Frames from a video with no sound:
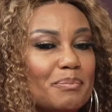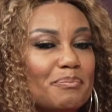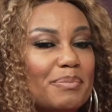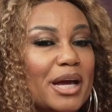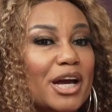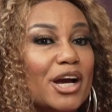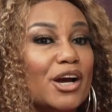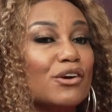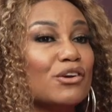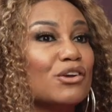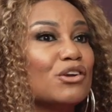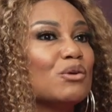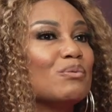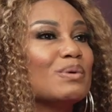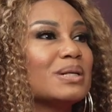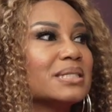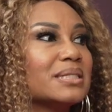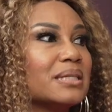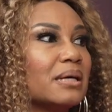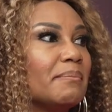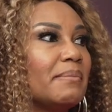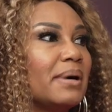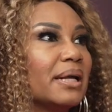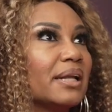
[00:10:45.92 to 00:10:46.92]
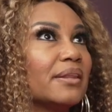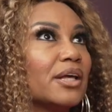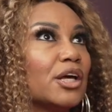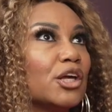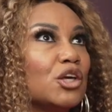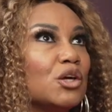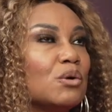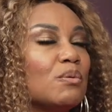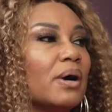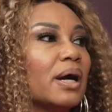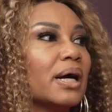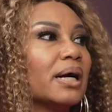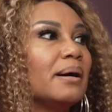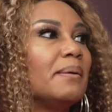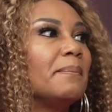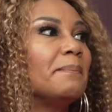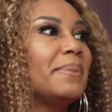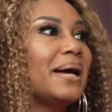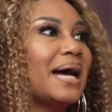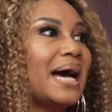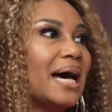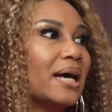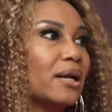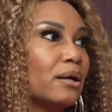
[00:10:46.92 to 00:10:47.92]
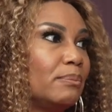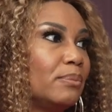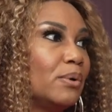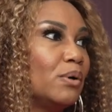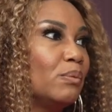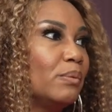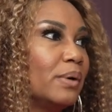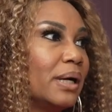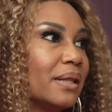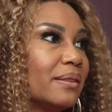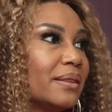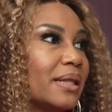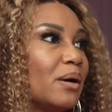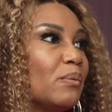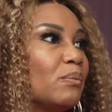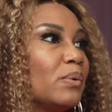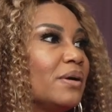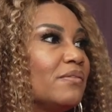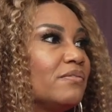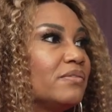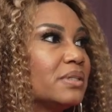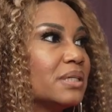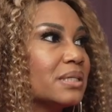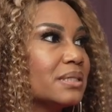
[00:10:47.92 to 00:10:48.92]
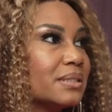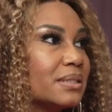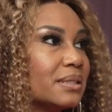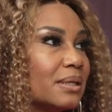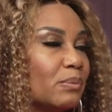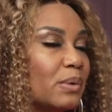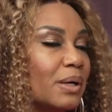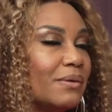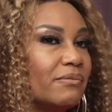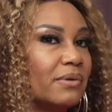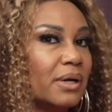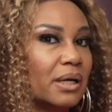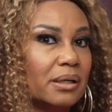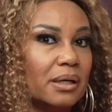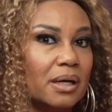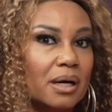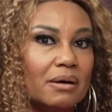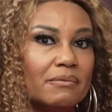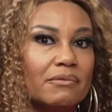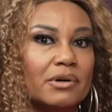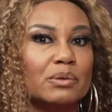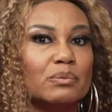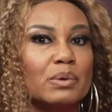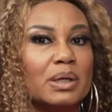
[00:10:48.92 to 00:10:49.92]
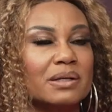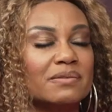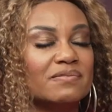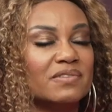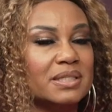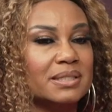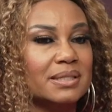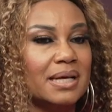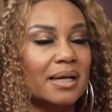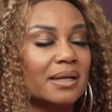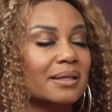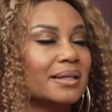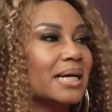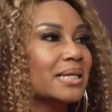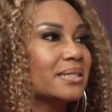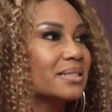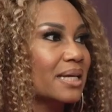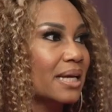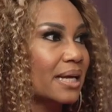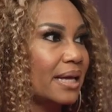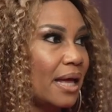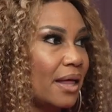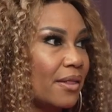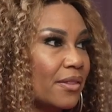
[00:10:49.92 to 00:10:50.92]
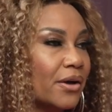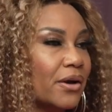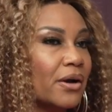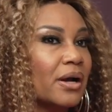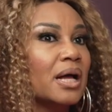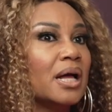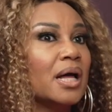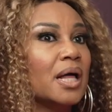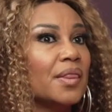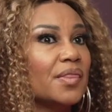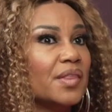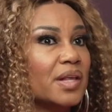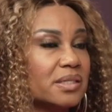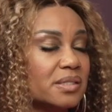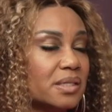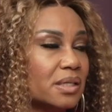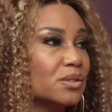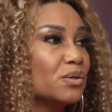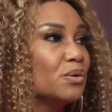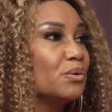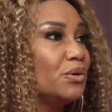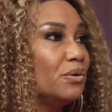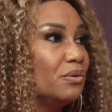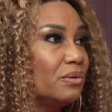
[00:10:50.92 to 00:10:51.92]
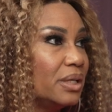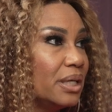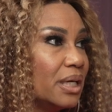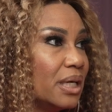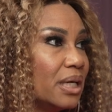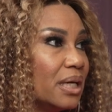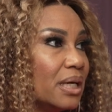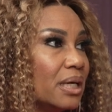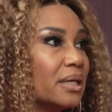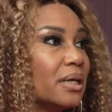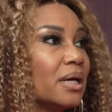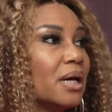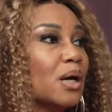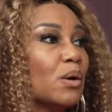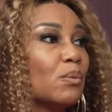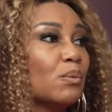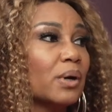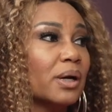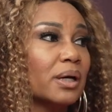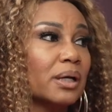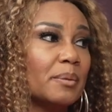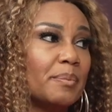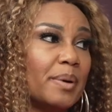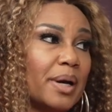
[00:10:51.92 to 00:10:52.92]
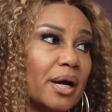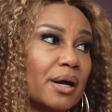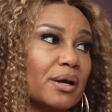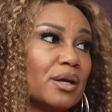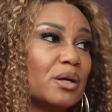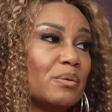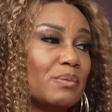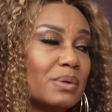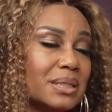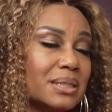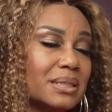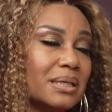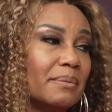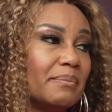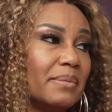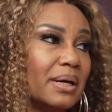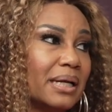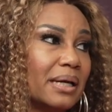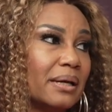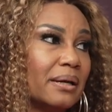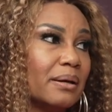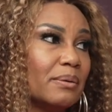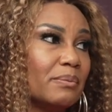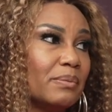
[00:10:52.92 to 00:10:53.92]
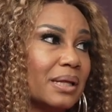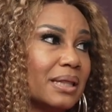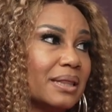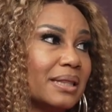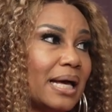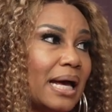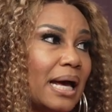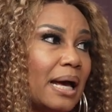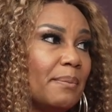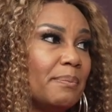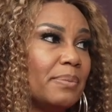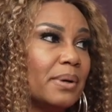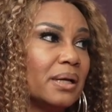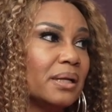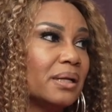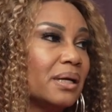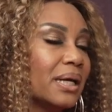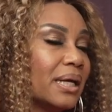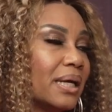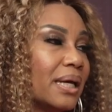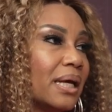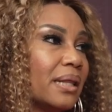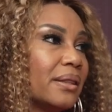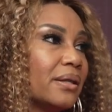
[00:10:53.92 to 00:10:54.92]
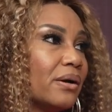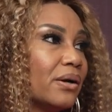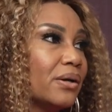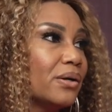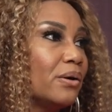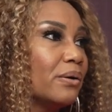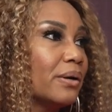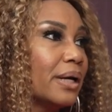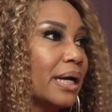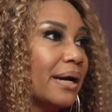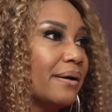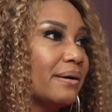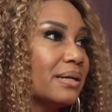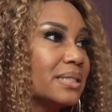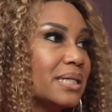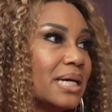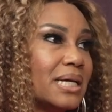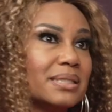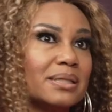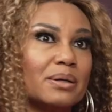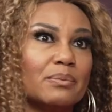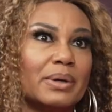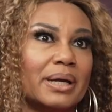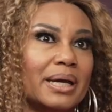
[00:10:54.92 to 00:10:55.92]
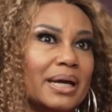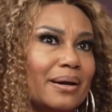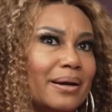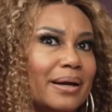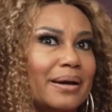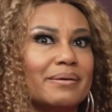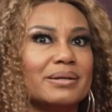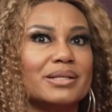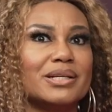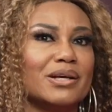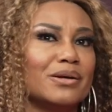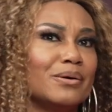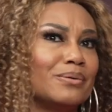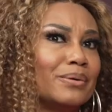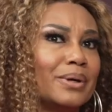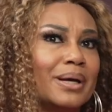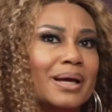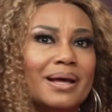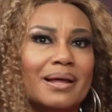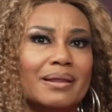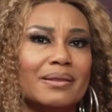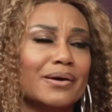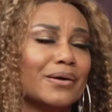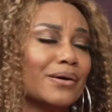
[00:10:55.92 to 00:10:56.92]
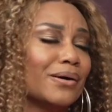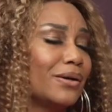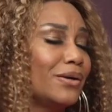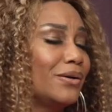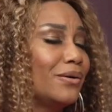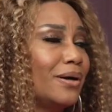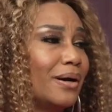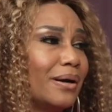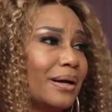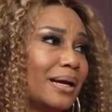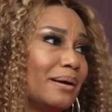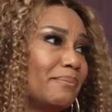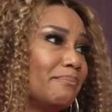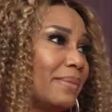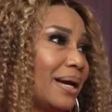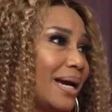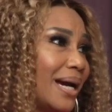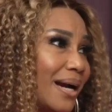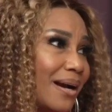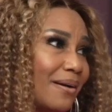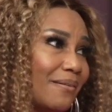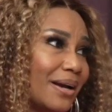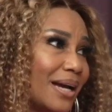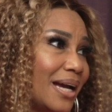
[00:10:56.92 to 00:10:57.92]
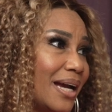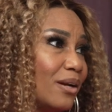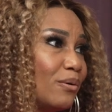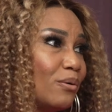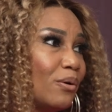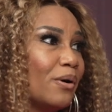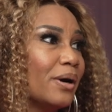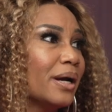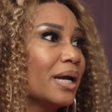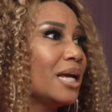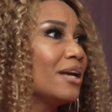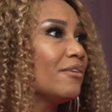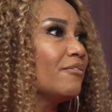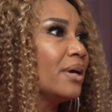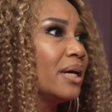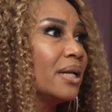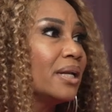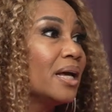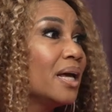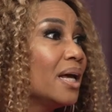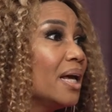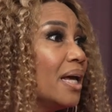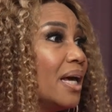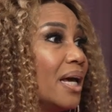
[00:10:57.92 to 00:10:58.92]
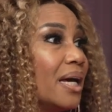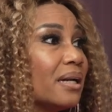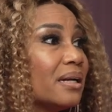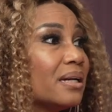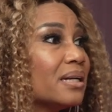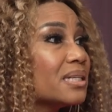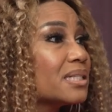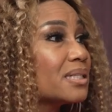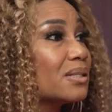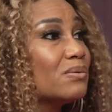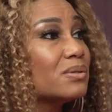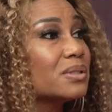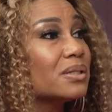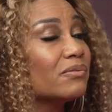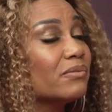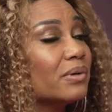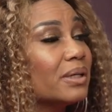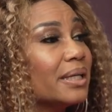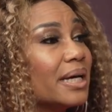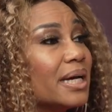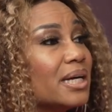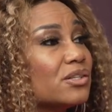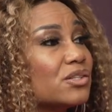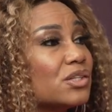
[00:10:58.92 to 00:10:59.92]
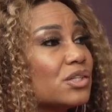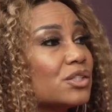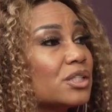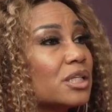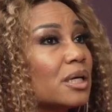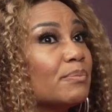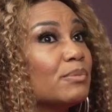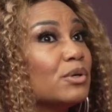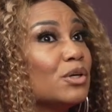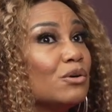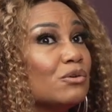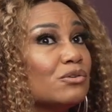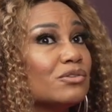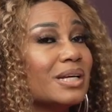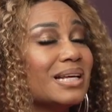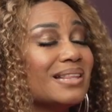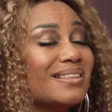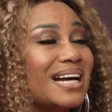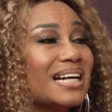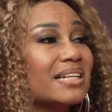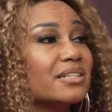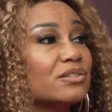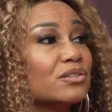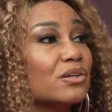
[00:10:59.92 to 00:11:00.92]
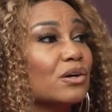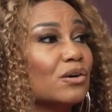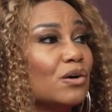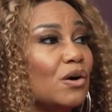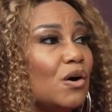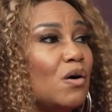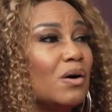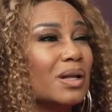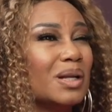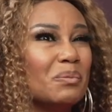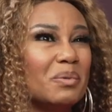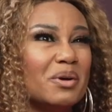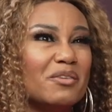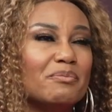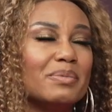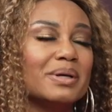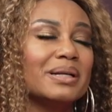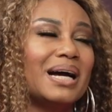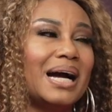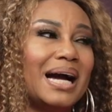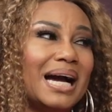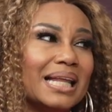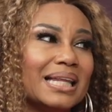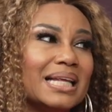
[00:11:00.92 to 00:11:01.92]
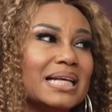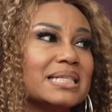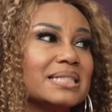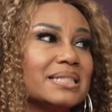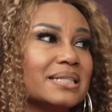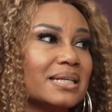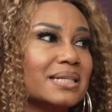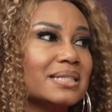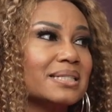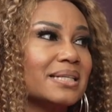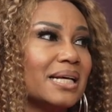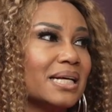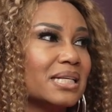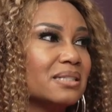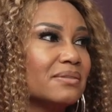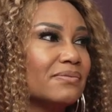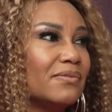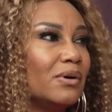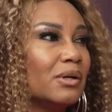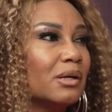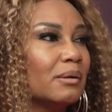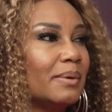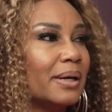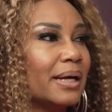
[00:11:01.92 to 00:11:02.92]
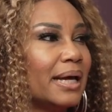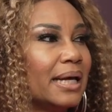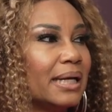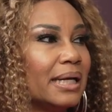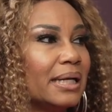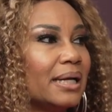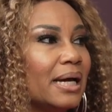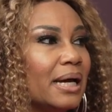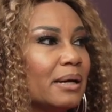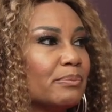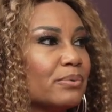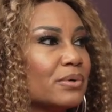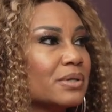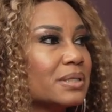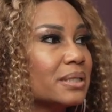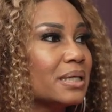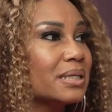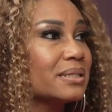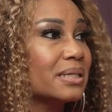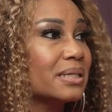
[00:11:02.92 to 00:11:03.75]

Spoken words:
pair you with somebody that you are compatible with, that we've uncovered, we've decided that together. This is who you need. We're going to pair you with somebody with that. But again, there are no guarantees, and we can't guarantee you you're going to get married or even in an exclusive relationship. Usually that's the goal, and we've been highly successful, about 89%